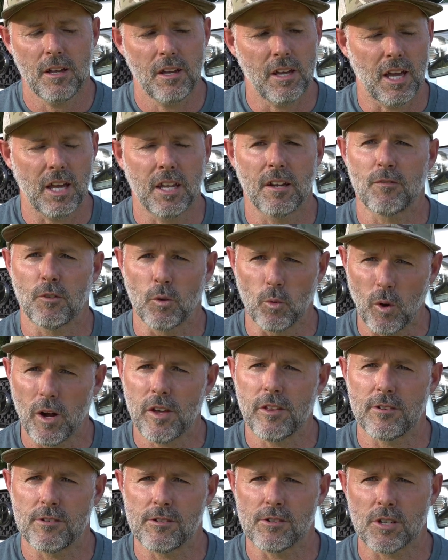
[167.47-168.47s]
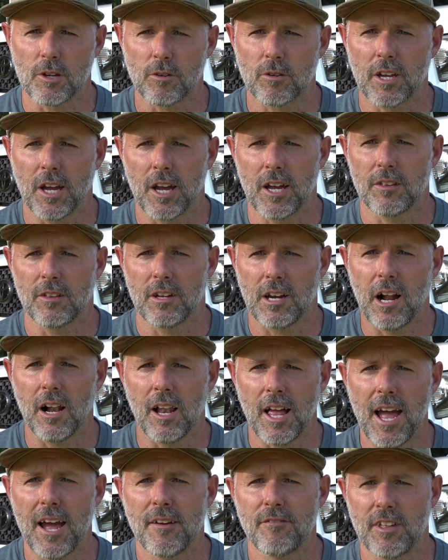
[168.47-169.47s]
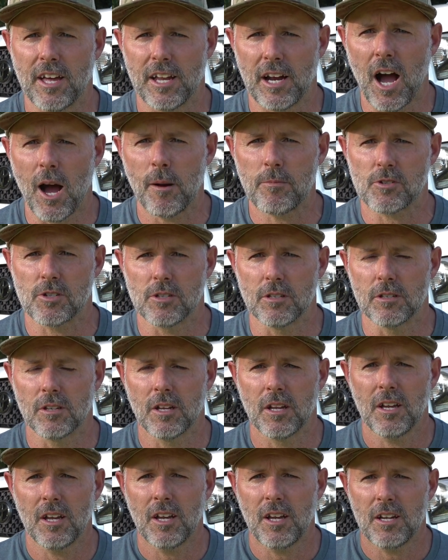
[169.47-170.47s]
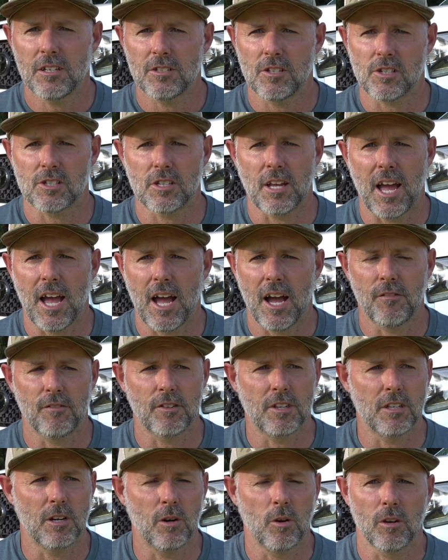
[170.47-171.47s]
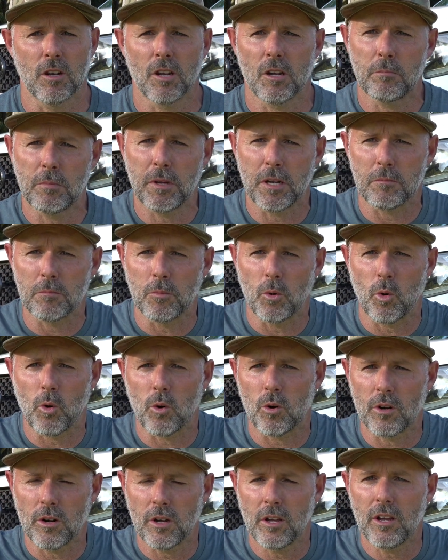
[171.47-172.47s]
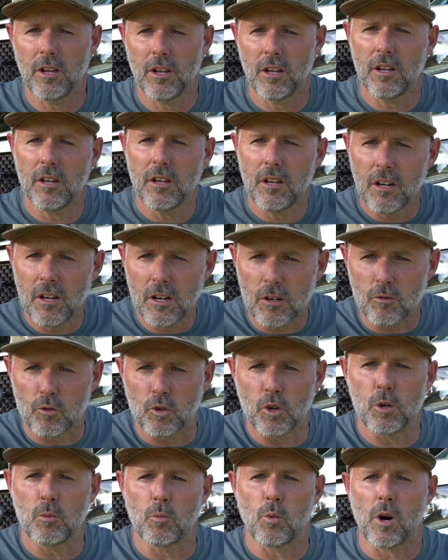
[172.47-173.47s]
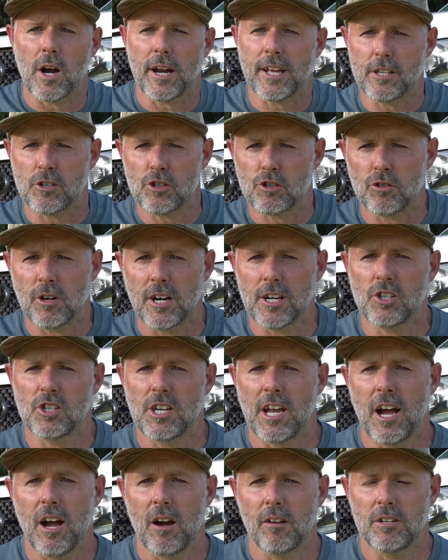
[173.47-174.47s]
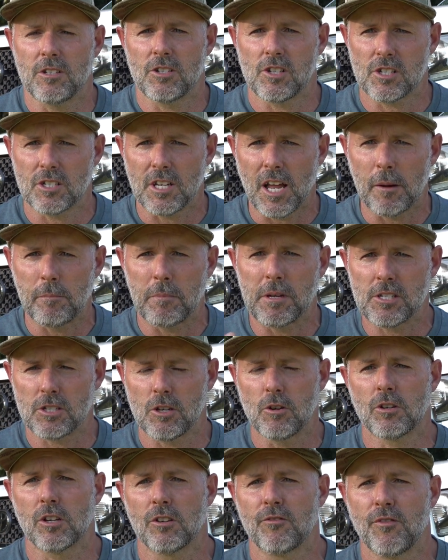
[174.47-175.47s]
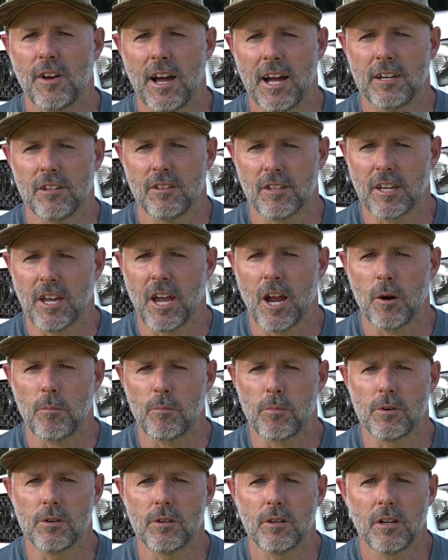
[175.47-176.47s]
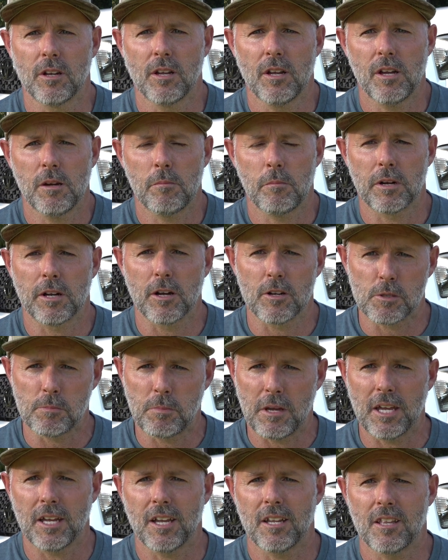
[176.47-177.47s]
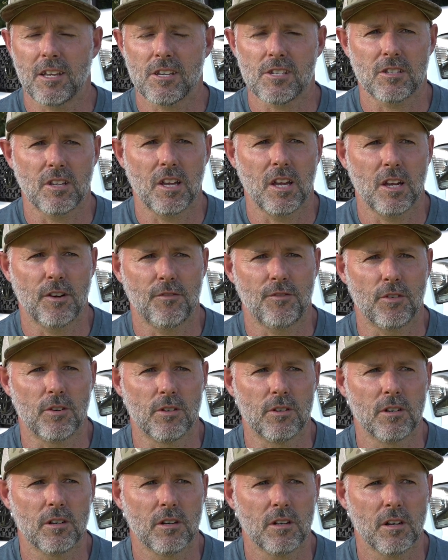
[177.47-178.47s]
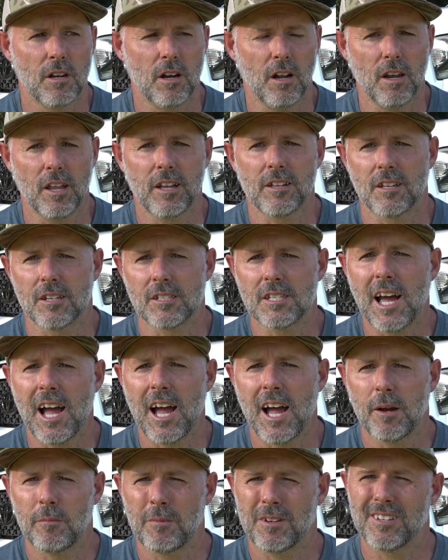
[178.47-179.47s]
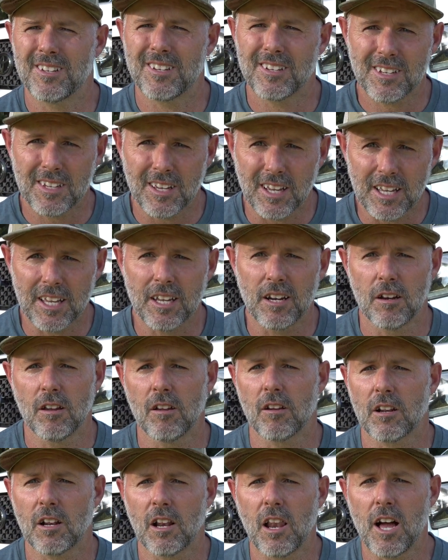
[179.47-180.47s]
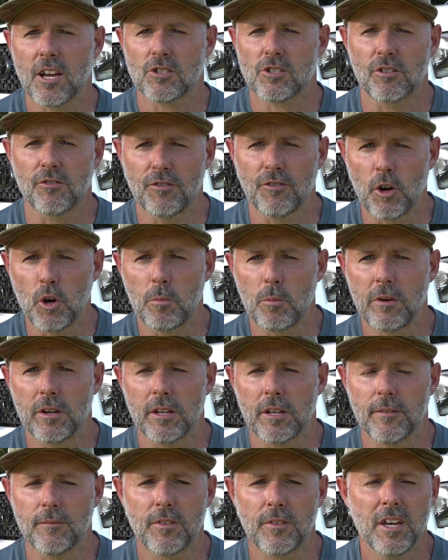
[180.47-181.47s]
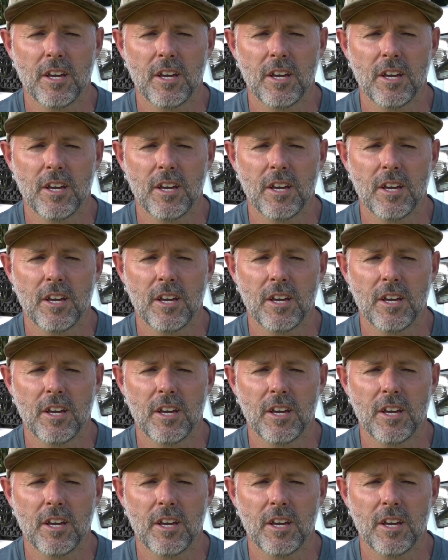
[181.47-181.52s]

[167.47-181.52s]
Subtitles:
And if the weather is okay, then I'll have that option, just to have, a little bit more room where I can stretch out and just not be so confined to the camper. Because being in this thing for a length of time, it can get a little claustrophobic, and